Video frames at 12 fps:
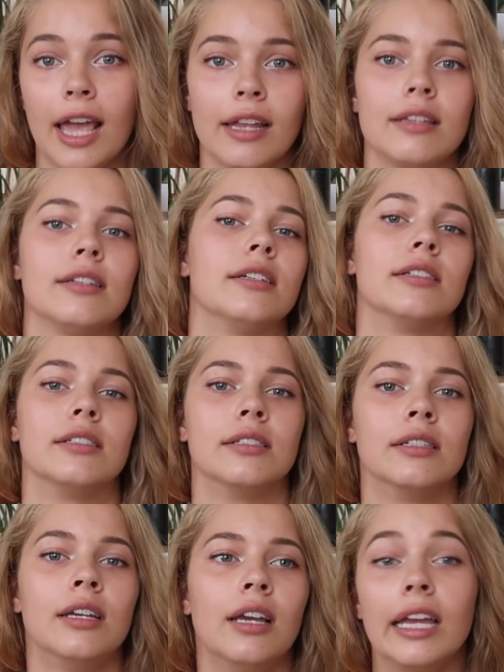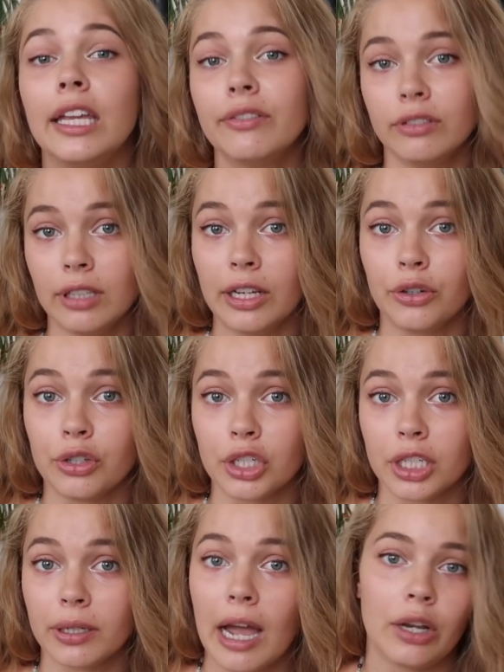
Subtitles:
and in evil energy.